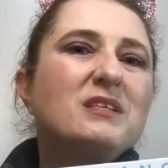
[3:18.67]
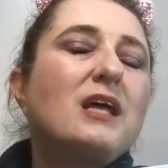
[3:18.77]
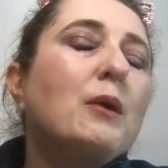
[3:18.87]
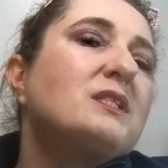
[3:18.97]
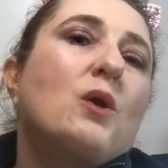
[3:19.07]

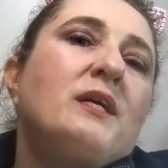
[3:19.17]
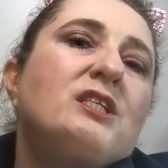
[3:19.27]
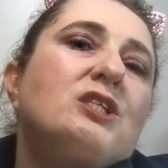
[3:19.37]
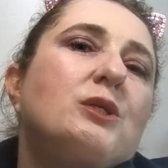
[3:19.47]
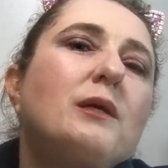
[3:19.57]
because I was going
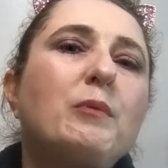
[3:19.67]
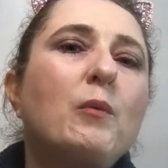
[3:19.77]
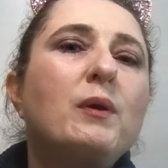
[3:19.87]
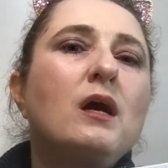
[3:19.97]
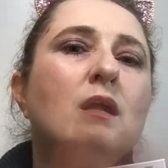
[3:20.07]
to do it,
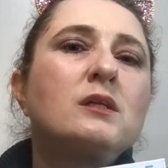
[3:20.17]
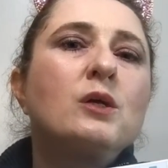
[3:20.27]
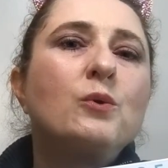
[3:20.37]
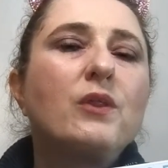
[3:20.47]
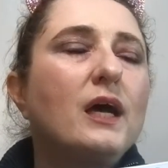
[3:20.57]
but we all
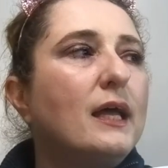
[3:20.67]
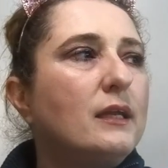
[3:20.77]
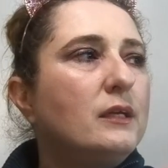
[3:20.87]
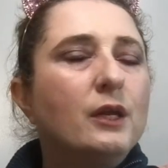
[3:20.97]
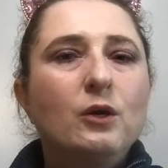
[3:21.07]
know that,
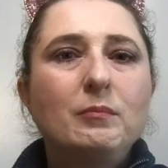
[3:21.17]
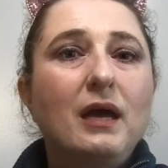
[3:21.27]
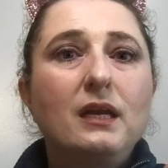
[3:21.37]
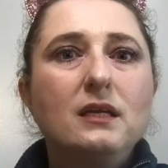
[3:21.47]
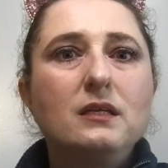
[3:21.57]
you know,
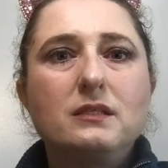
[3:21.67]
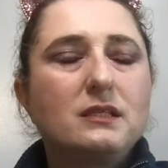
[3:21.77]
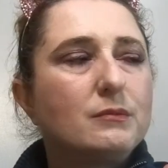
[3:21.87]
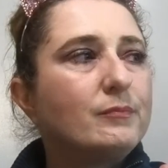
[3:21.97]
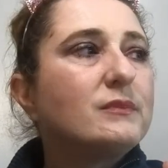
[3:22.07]

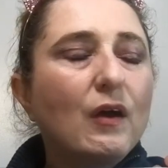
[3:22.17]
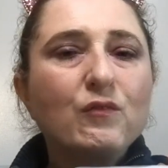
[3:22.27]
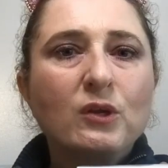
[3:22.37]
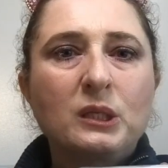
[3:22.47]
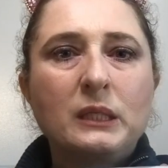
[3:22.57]
Maddie's
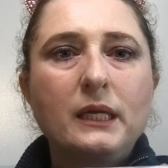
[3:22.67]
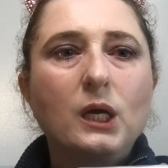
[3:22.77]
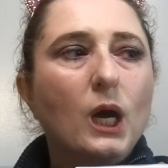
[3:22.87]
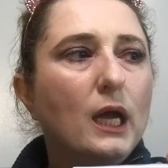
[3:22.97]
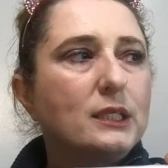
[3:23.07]
definitely
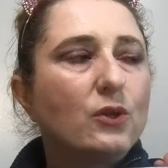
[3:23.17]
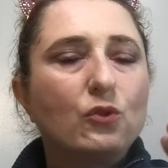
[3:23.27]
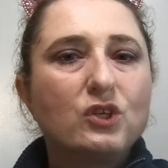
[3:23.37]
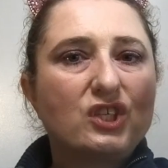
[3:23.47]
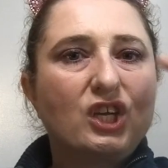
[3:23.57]
got
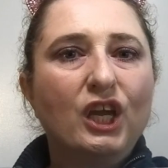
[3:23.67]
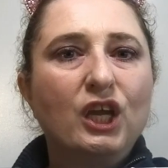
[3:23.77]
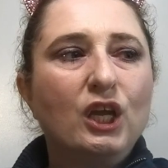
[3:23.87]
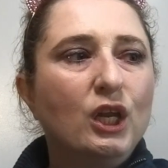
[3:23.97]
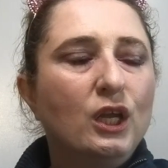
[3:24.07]
the
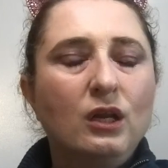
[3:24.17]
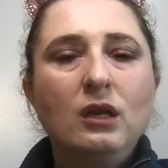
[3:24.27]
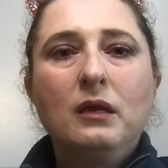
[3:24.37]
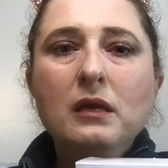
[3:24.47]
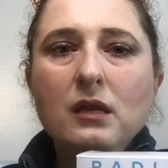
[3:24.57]
skin
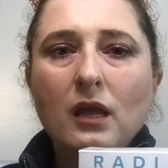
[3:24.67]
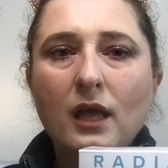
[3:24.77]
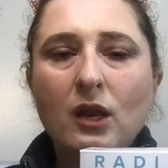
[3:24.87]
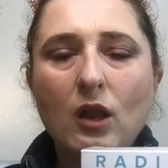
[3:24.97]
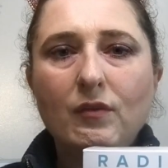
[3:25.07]

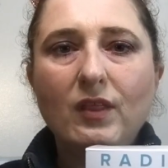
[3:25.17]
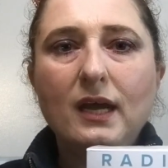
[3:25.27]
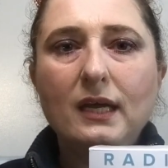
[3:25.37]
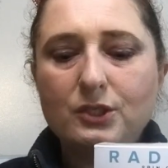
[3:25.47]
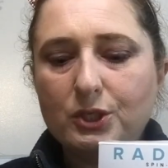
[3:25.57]
and all of
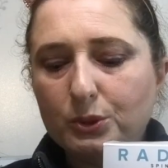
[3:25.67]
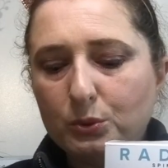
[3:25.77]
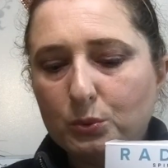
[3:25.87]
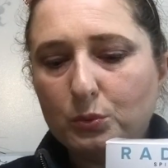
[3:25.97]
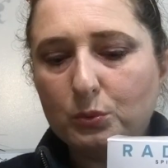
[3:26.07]
that
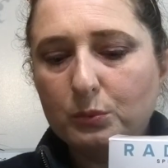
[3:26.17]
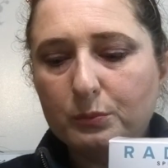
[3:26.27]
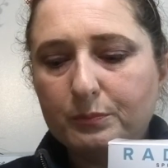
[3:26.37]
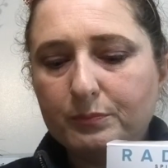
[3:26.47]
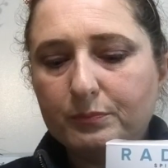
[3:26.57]
to,
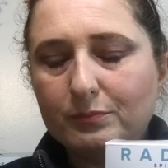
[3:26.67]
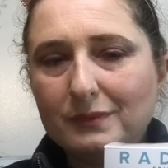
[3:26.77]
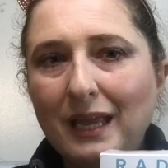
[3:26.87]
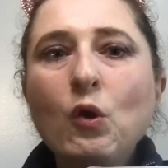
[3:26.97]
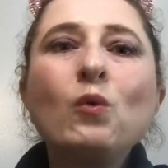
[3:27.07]

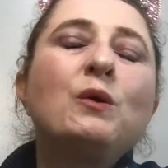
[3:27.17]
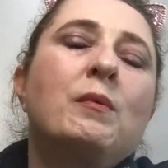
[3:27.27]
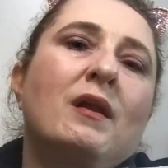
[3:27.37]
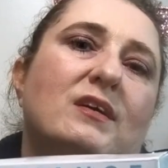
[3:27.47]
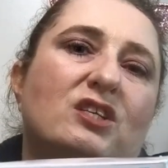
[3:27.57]
and only
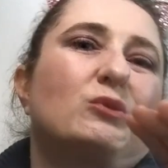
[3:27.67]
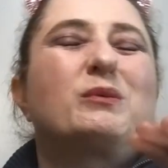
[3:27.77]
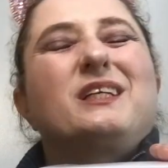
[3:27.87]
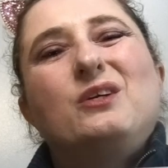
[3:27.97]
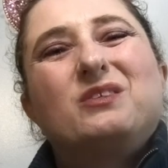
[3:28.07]
one of us could
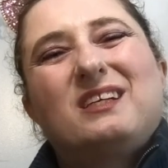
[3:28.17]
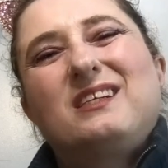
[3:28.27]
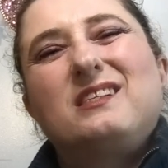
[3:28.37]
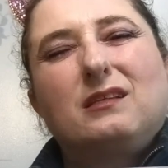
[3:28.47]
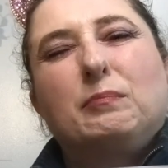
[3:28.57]
really use it
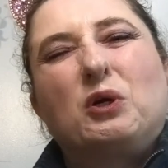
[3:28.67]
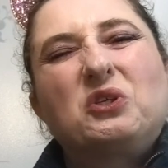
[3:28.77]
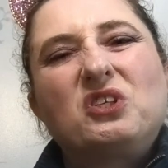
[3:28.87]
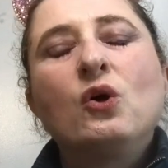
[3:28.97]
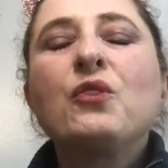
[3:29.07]
because it's a
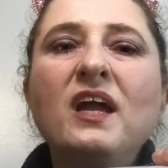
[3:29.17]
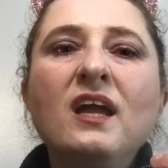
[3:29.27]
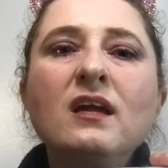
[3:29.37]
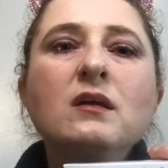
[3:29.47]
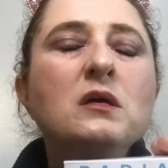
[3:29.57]
personal
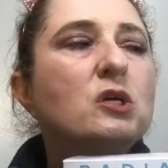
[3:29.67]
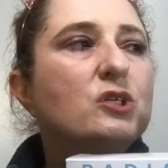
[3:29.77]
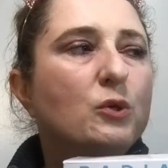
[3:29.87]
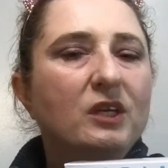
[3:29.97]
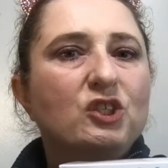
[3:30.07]
thing.
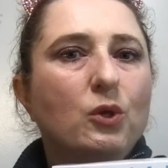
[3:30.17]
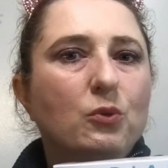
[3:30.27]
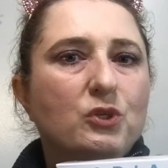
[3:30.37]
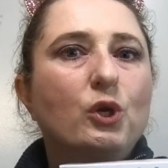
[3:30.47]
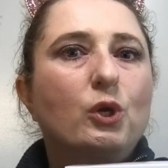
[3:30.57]
So we
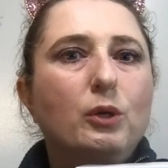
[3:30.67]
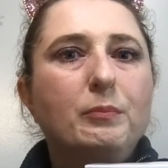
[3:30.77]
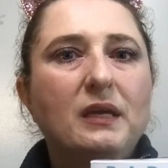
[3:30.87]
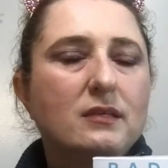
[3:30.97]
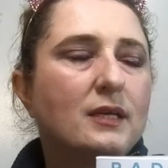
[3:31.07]
chose her
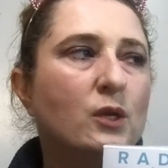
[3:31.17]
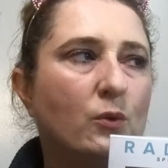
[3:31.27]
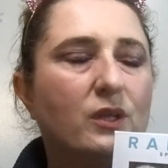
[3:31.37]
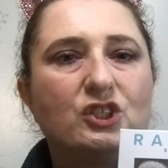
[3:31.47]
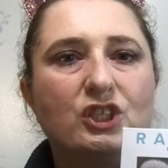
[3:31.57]
because I
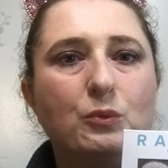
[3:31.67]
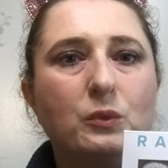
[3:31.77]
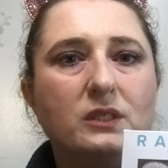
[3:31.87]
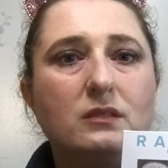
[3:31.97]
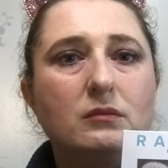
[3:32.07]
know that she
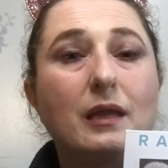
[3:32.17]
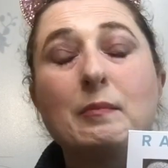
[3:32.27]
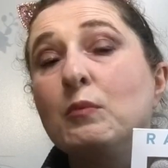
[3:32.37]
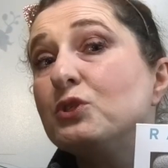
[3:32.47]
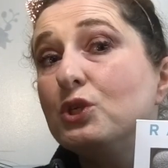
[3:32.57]
would
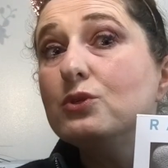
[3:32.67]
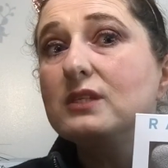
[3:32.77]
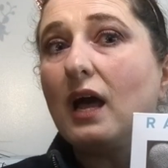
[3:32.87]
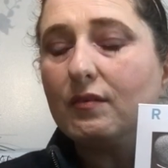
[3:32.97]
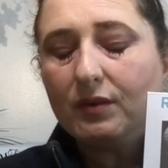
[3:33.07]
get most
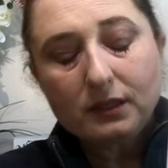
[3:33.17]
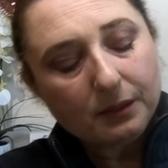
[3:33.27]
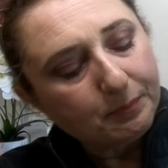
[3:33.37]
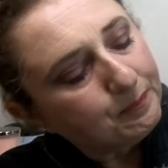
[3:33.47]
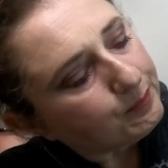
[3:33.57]
use out of it.